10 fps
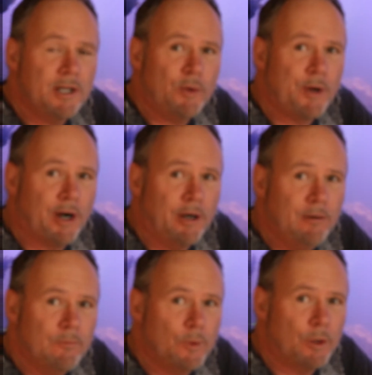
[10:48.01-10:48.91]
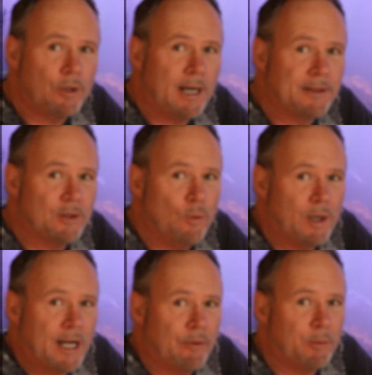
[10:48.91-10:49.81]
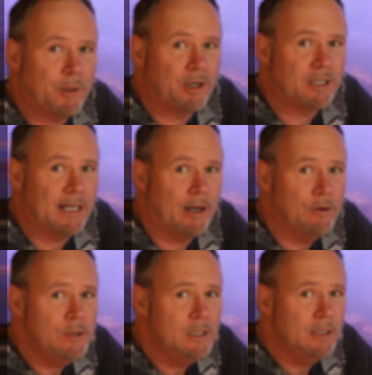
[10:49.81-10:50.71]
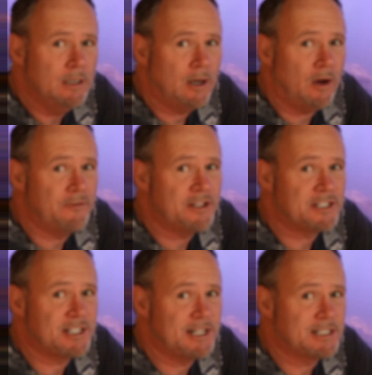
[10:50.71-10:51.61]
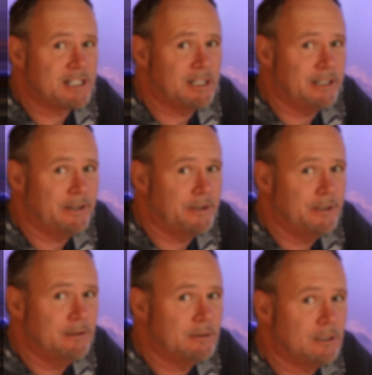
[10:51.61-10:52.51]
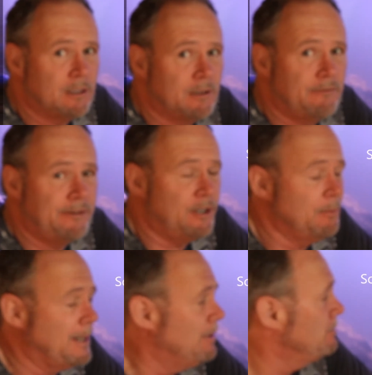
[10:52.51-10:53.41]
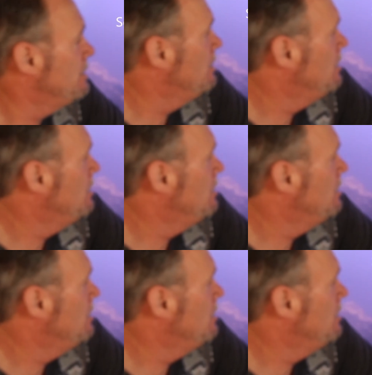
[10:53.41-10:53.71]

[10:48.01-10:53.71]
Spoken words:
here we are. We're at the 1 hour mark now. Obviously it's cleared a fair amount.